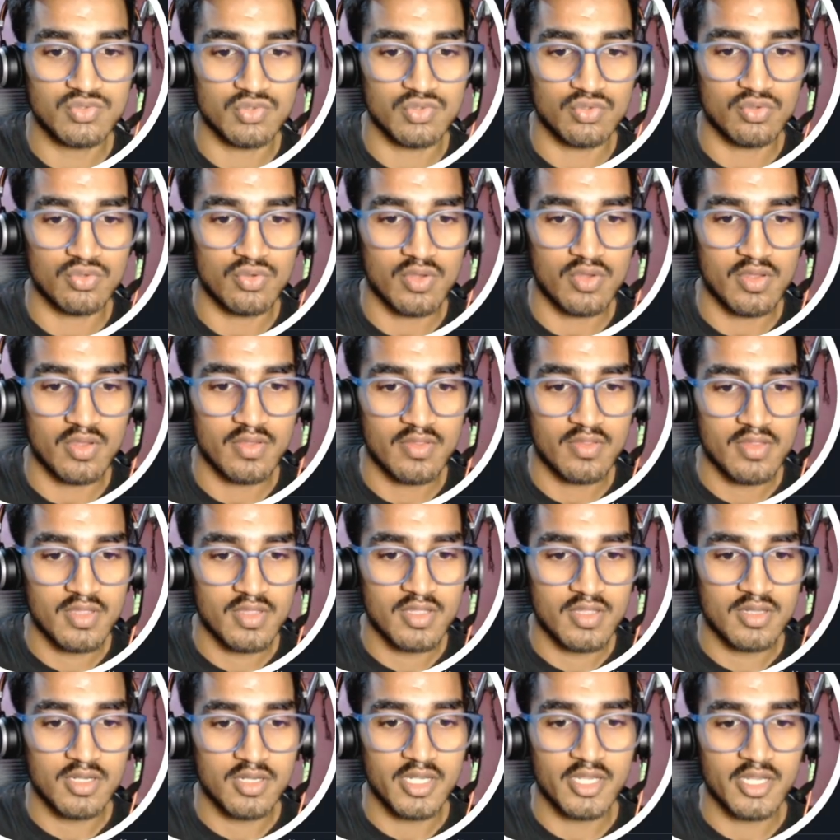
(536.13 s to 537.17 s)
So
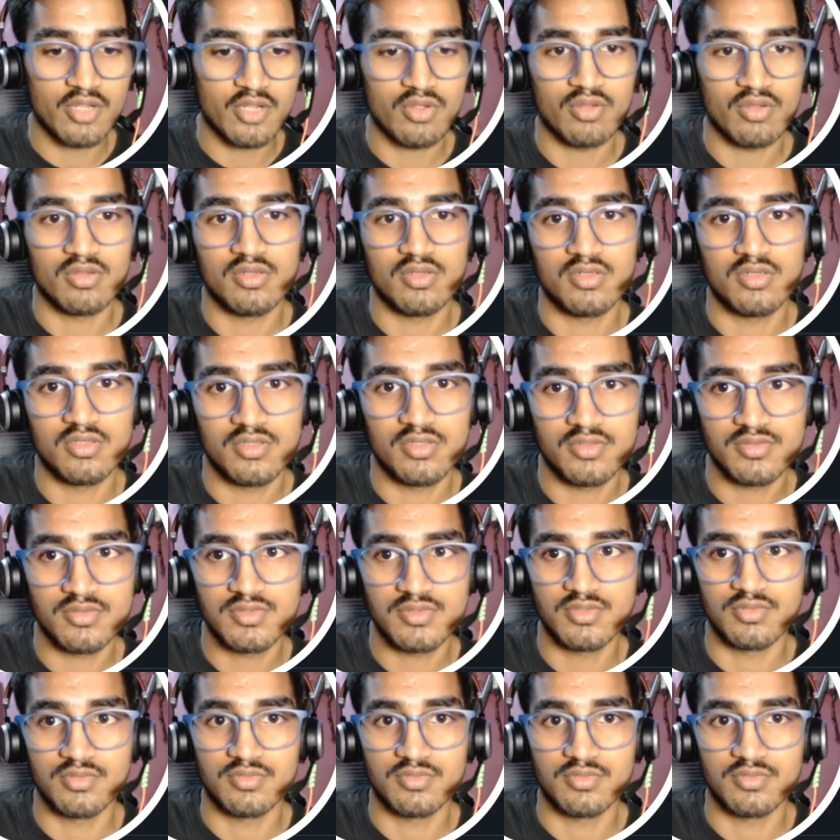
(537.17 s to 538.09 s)
click hmm.